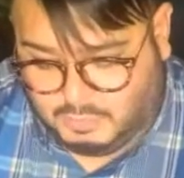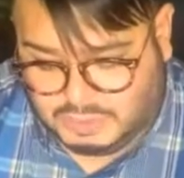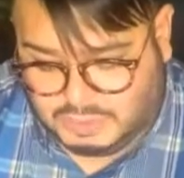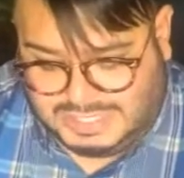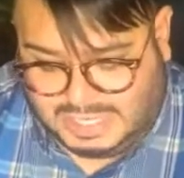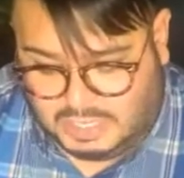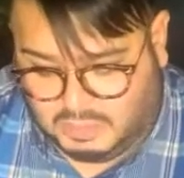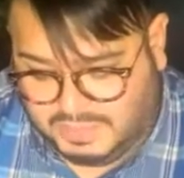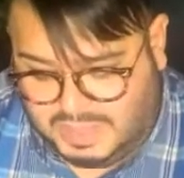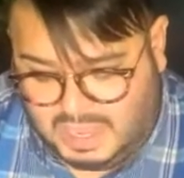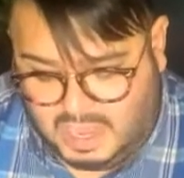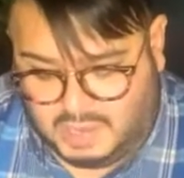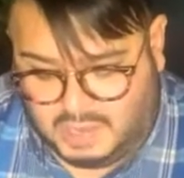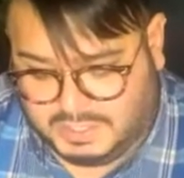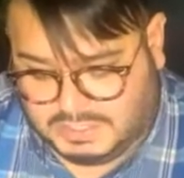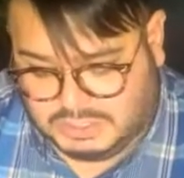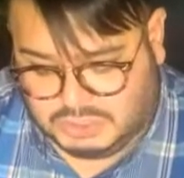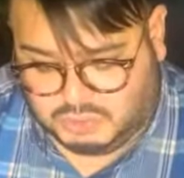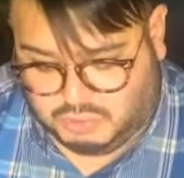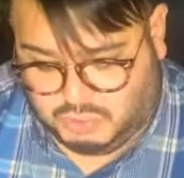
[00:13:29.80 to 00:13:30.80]
tell the
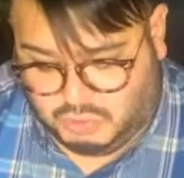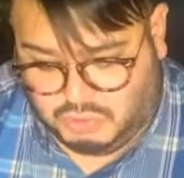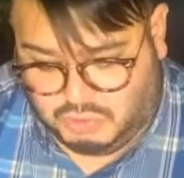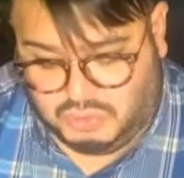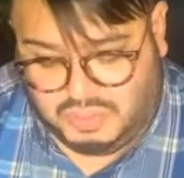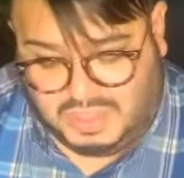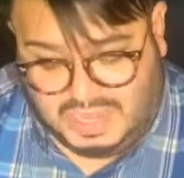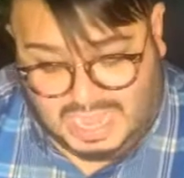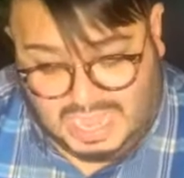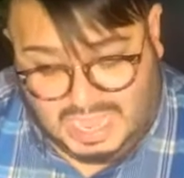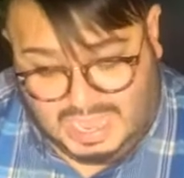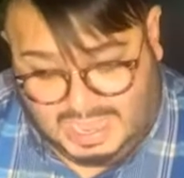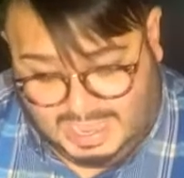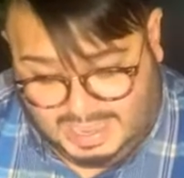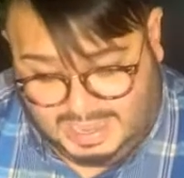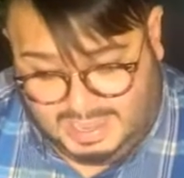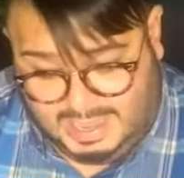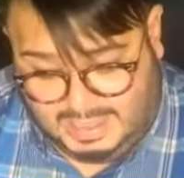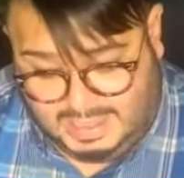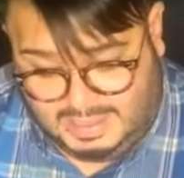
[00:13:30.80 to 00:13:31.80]
honest truth that
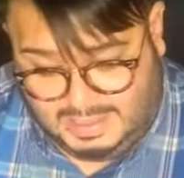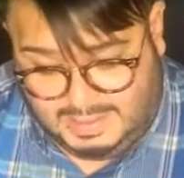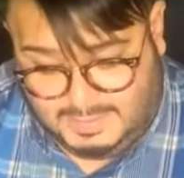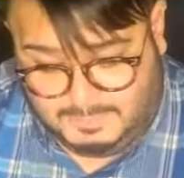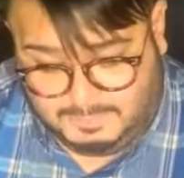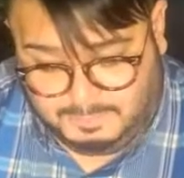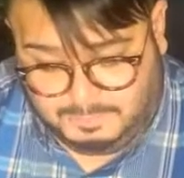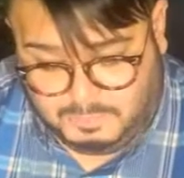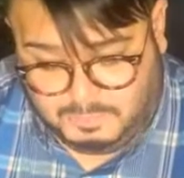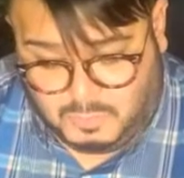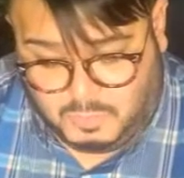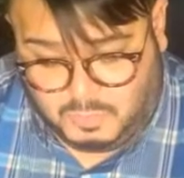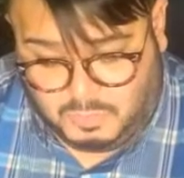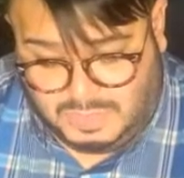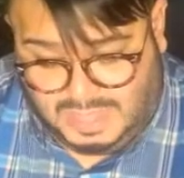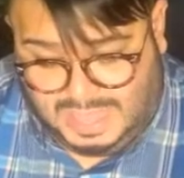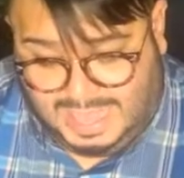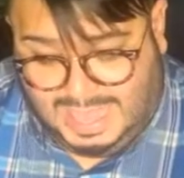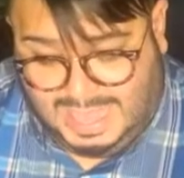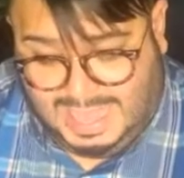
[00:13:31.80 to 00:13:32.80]
I
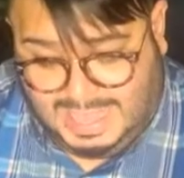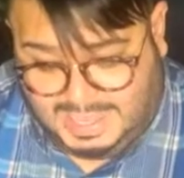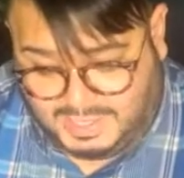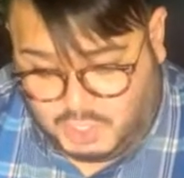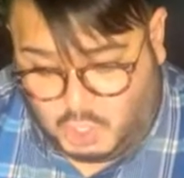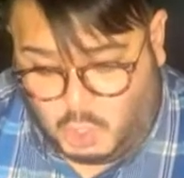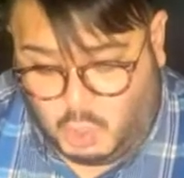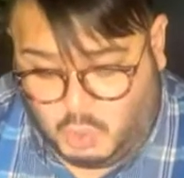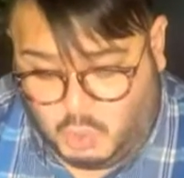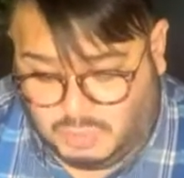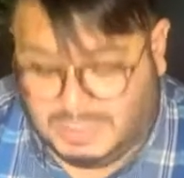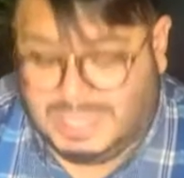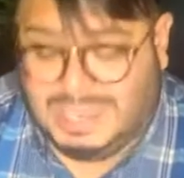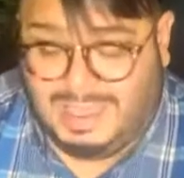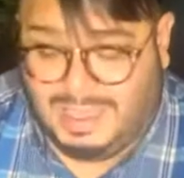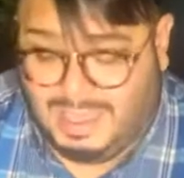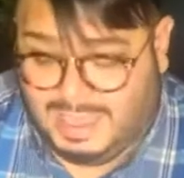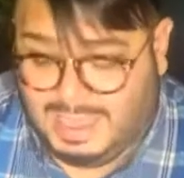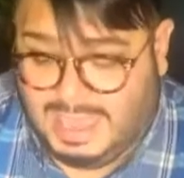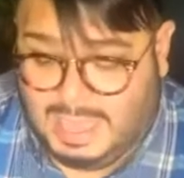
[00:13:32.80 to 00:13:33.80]
and only
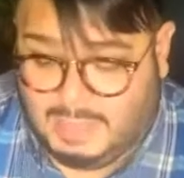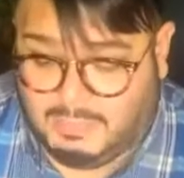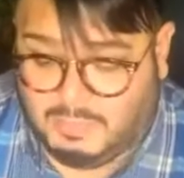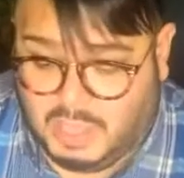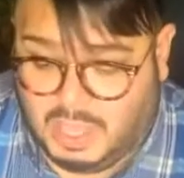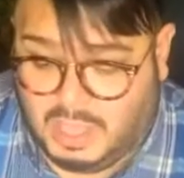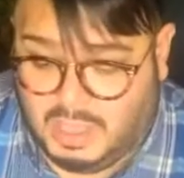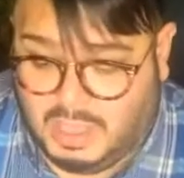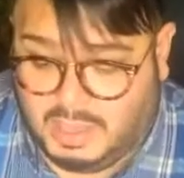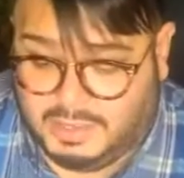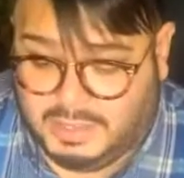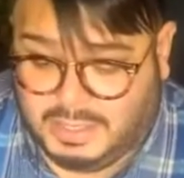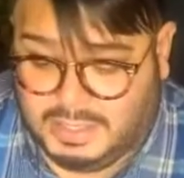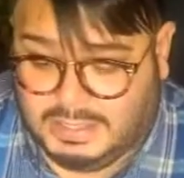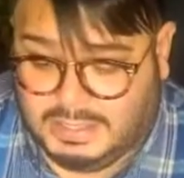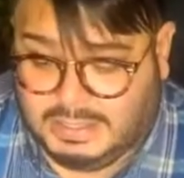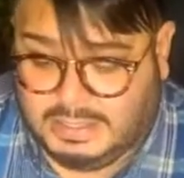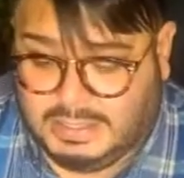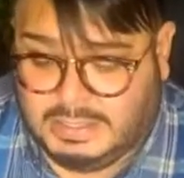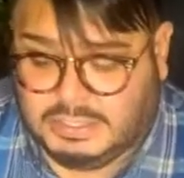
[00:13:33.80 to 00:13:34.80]
I am God.
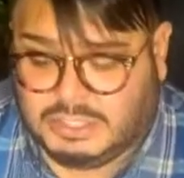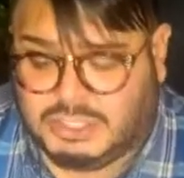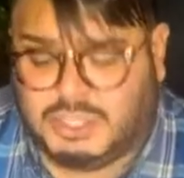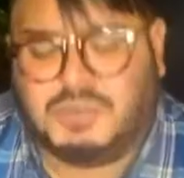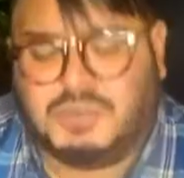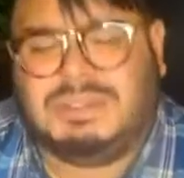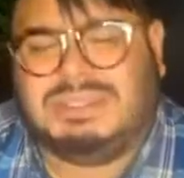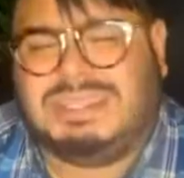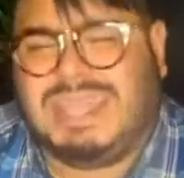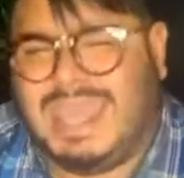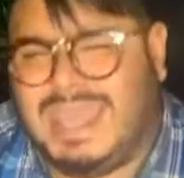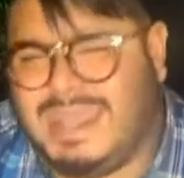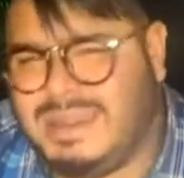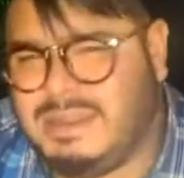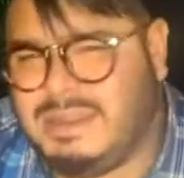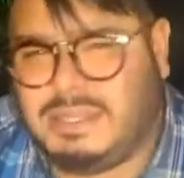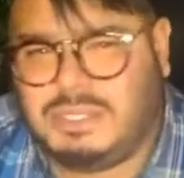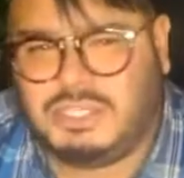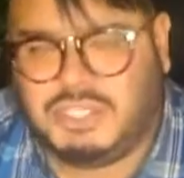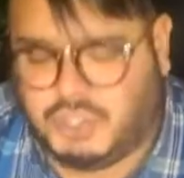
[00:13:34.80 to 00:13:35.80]
So
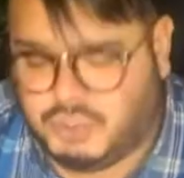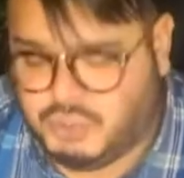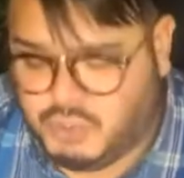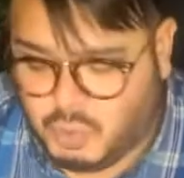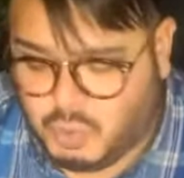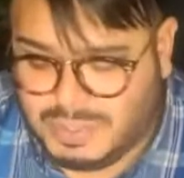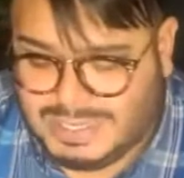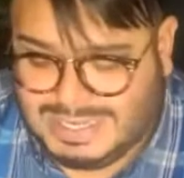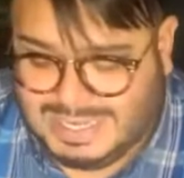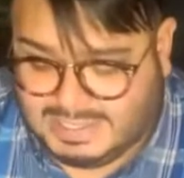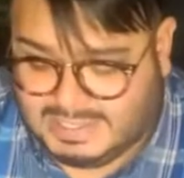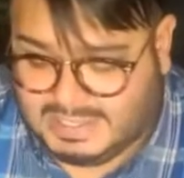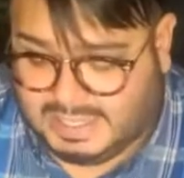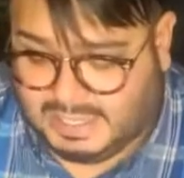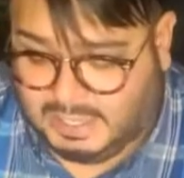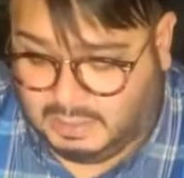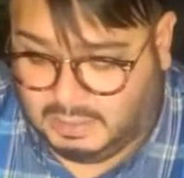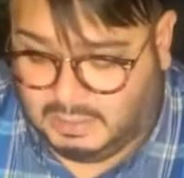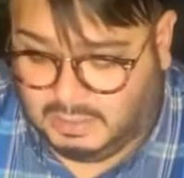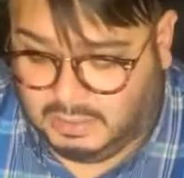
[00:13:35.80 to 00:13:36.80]
tend to your knitting.